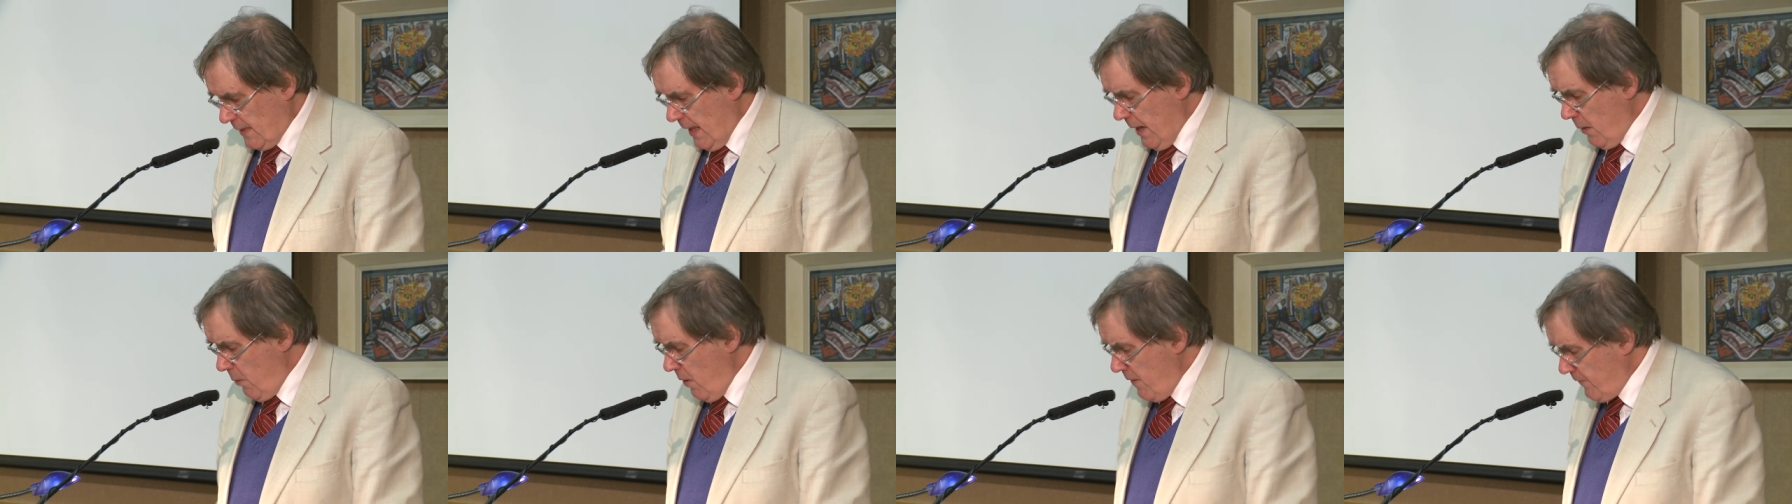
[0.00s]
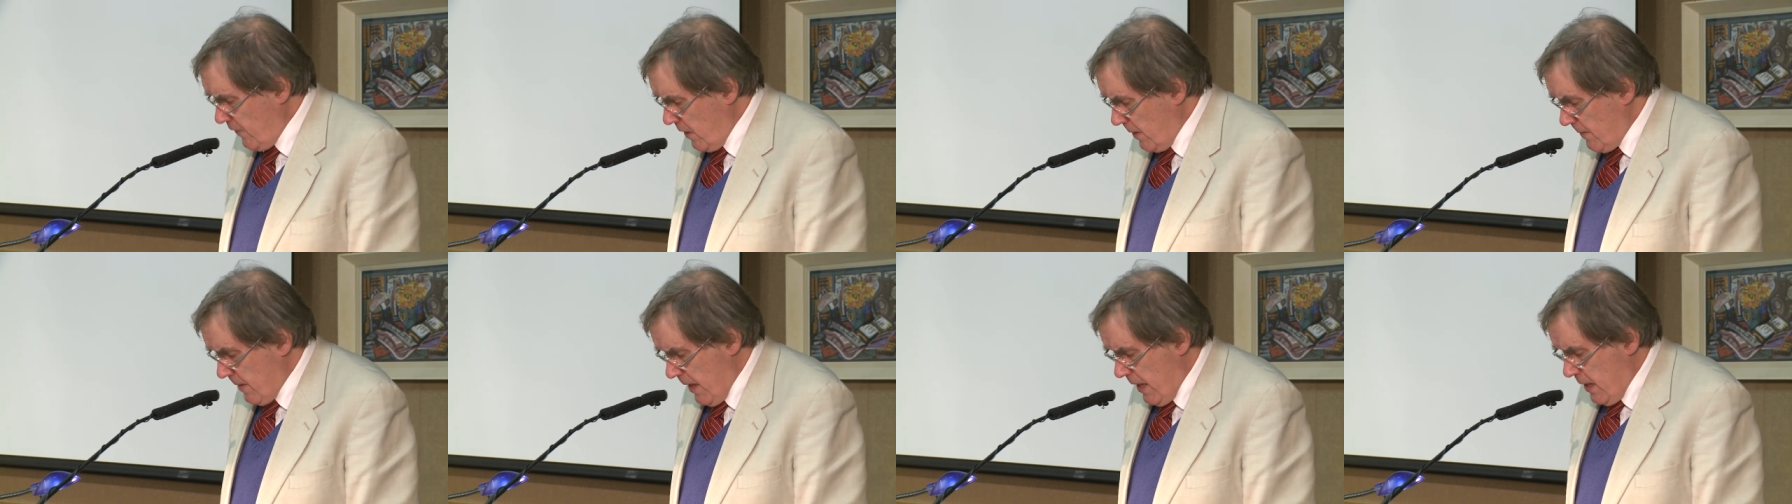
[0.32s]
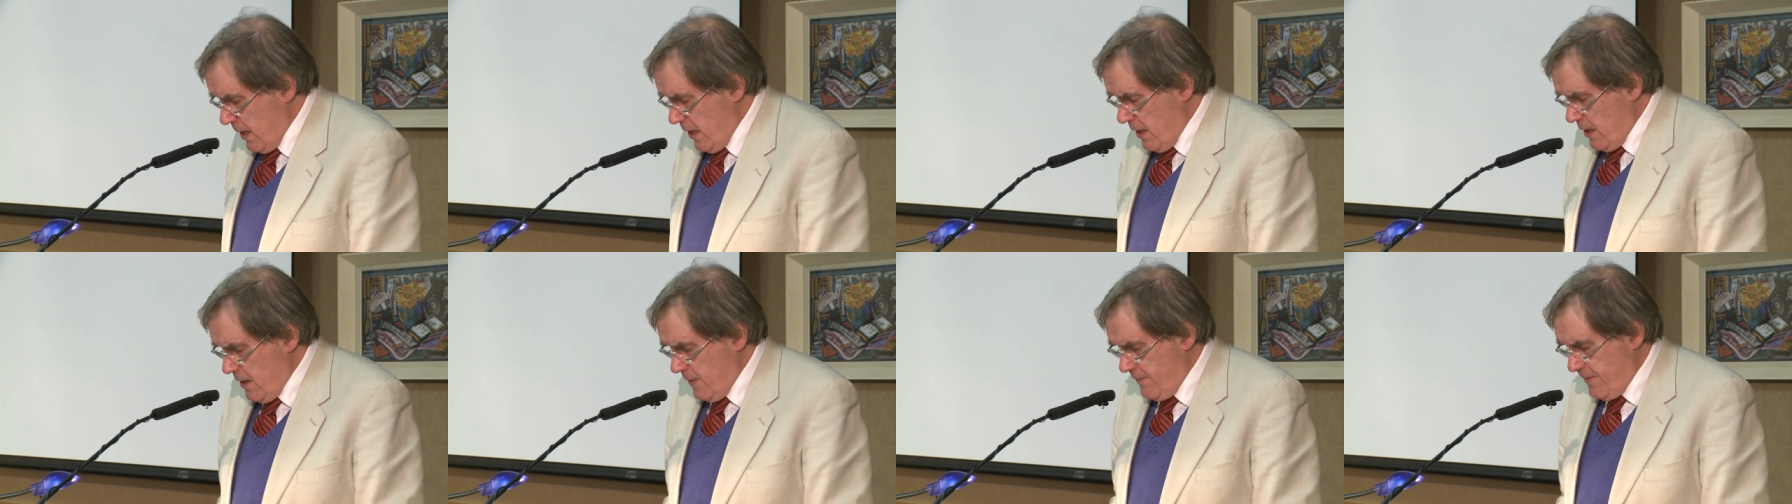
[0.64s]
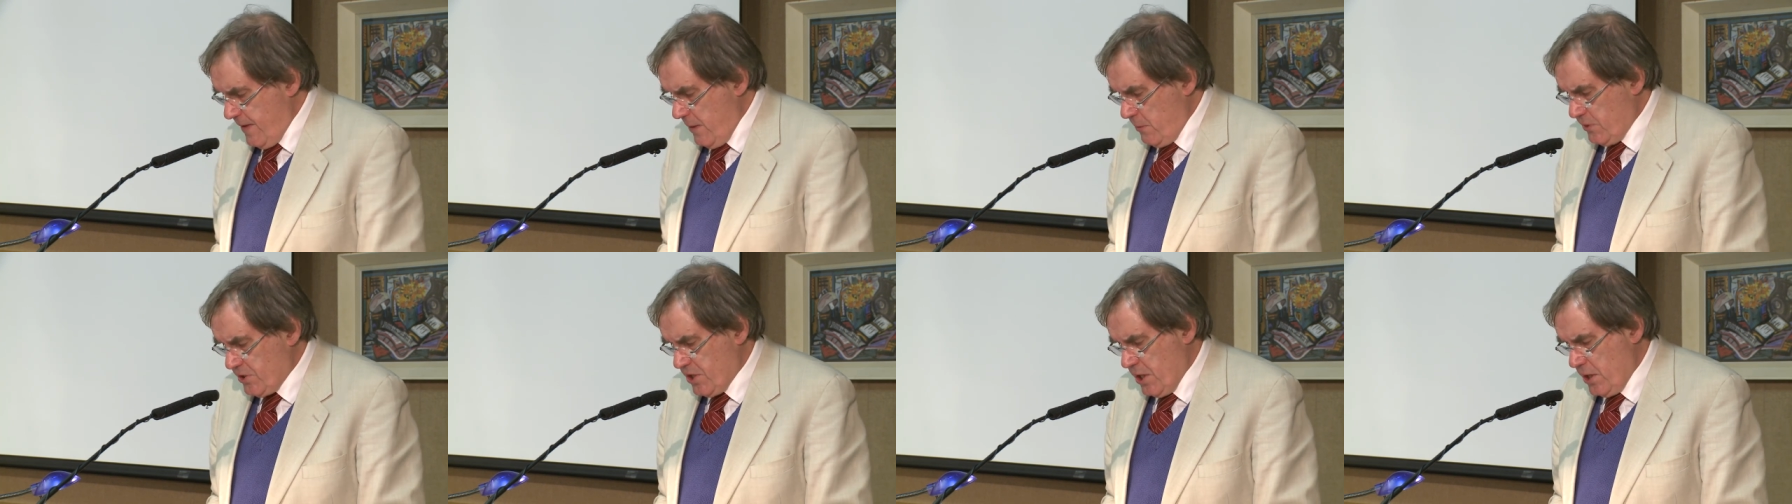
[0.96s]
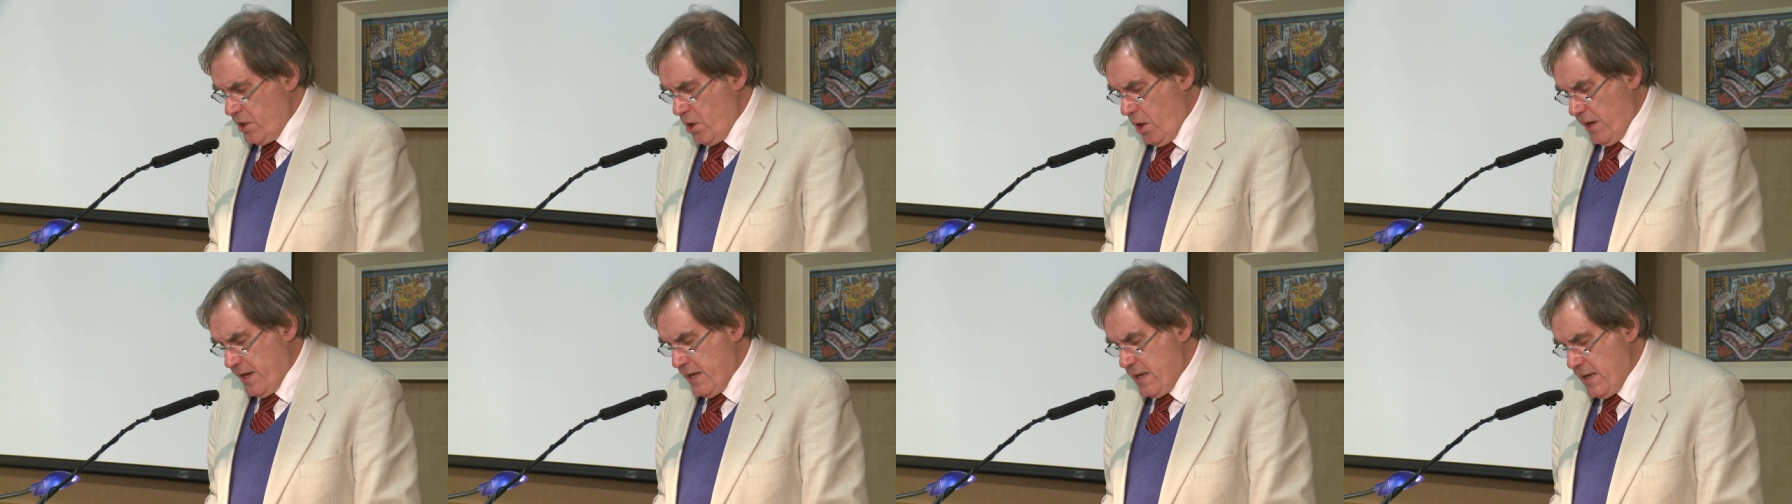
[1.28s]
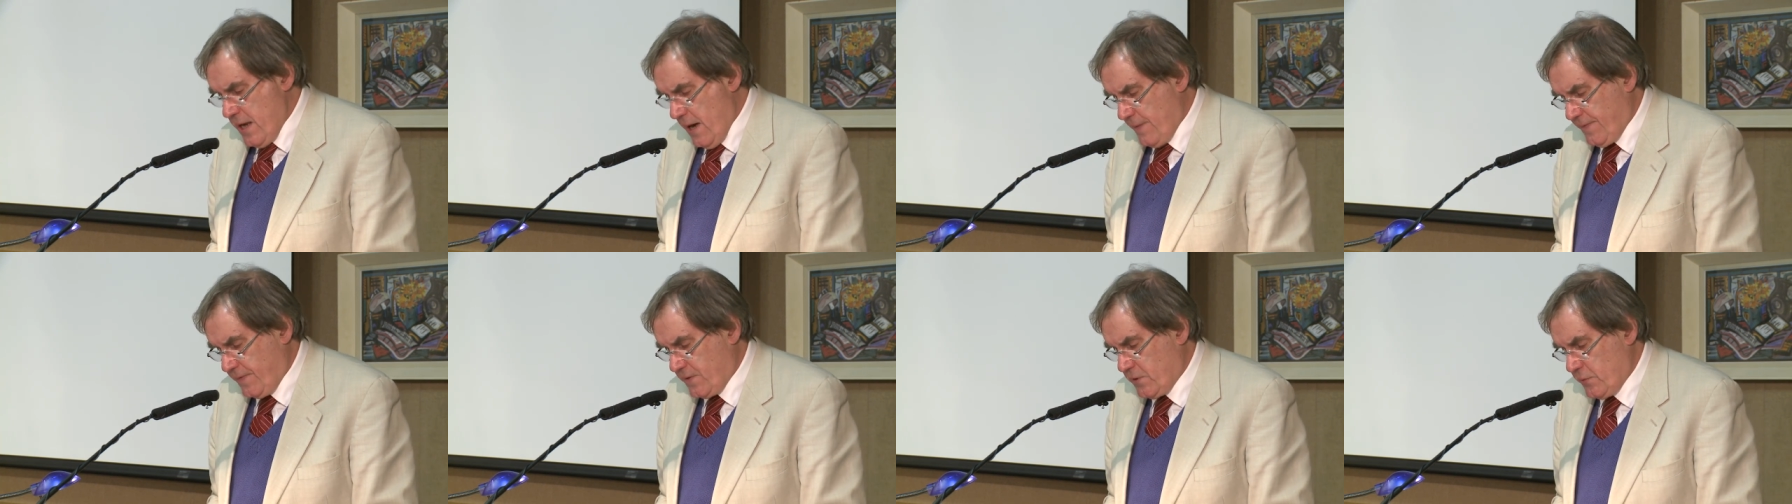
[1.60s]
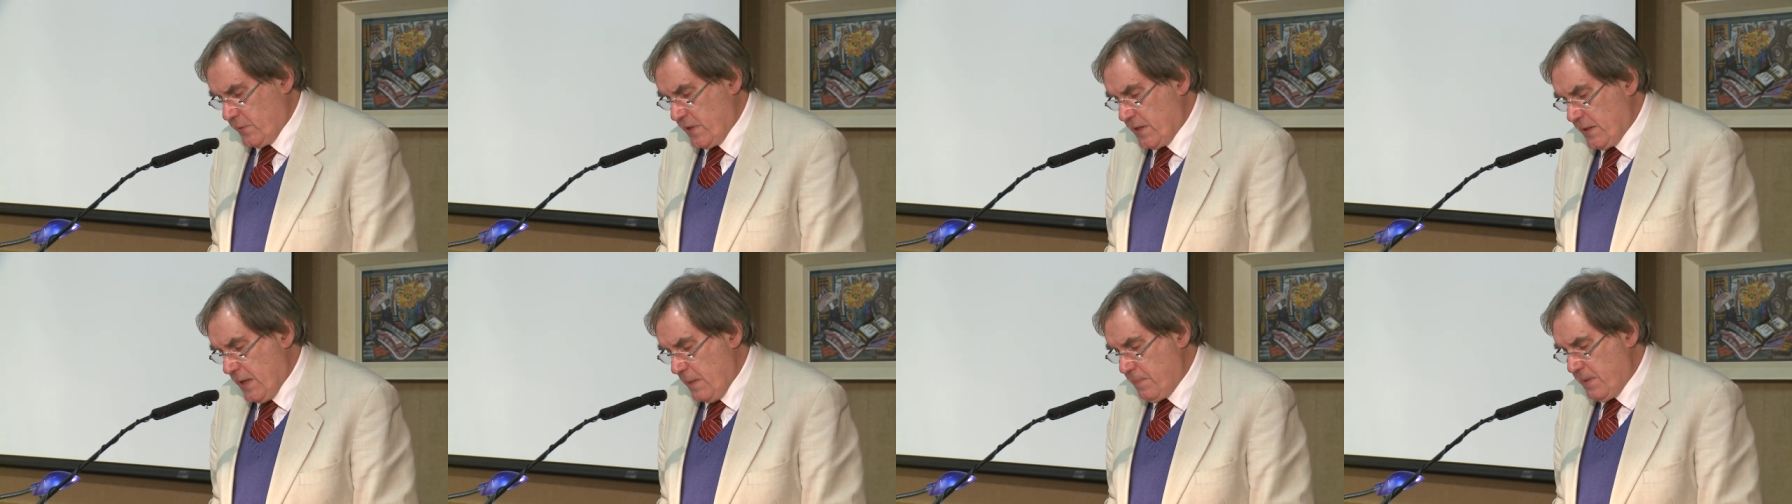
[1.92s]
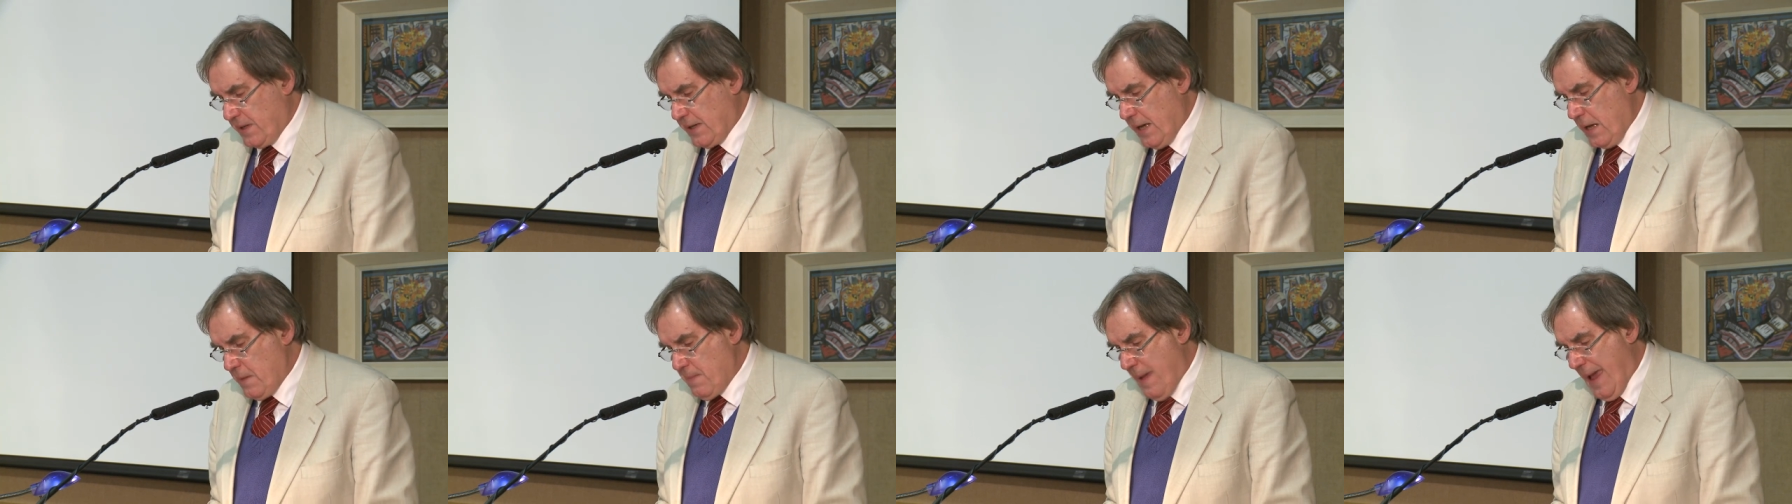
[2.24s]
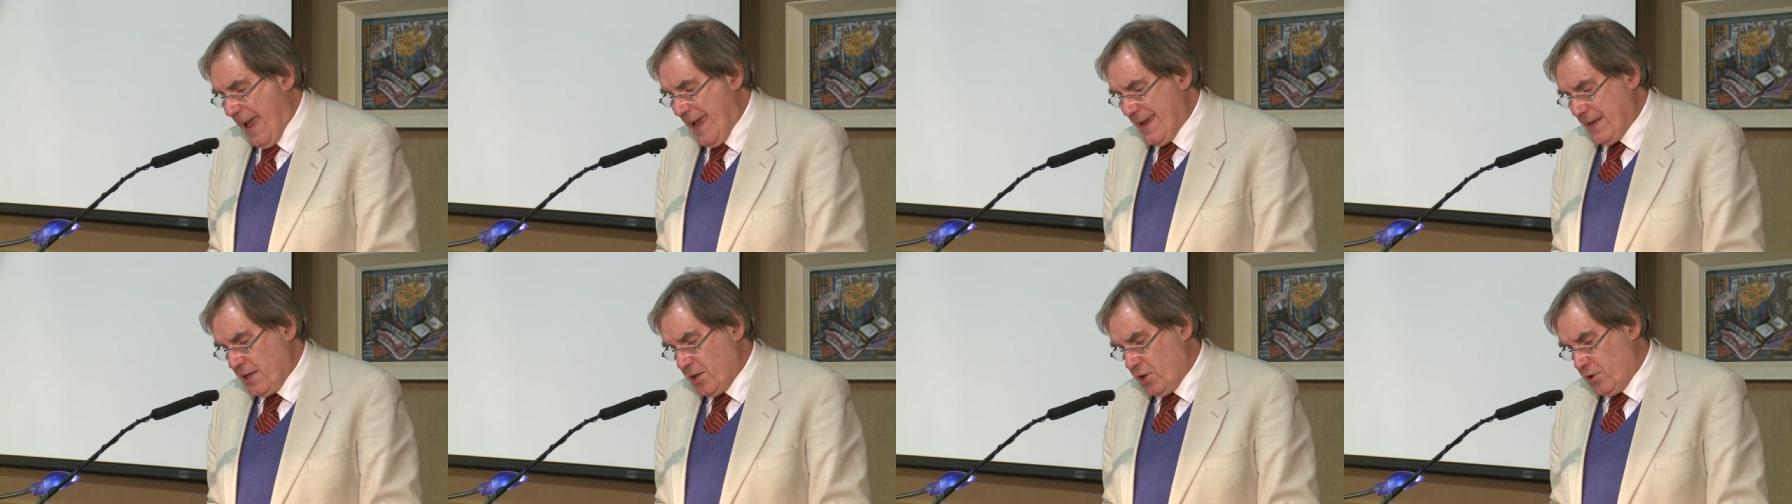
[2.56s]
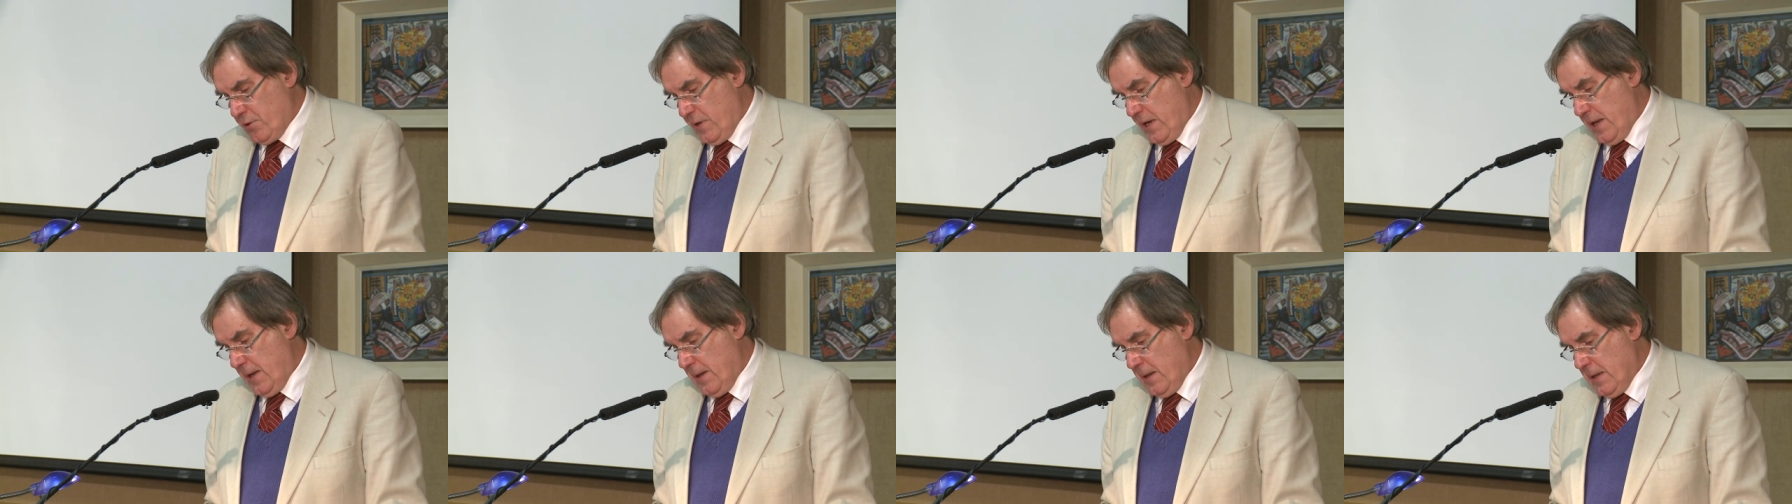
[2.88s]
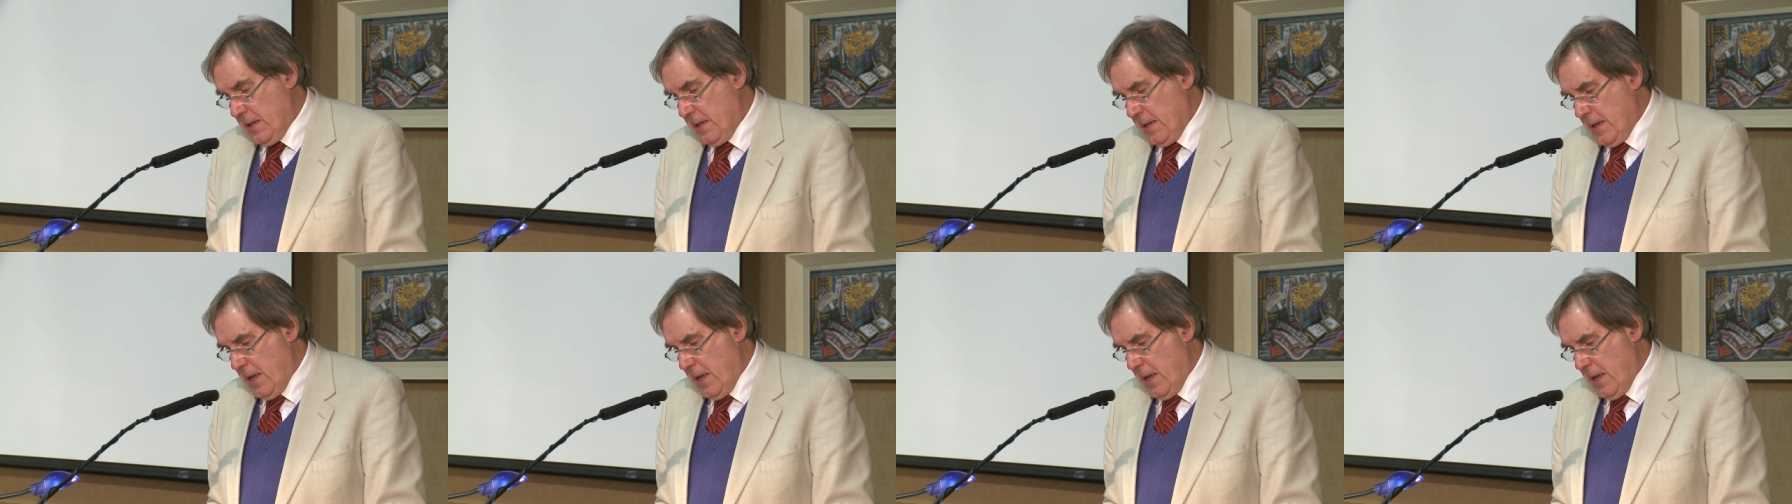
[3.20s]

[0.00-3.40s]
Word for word: However, if there was not enough to eat, they became angry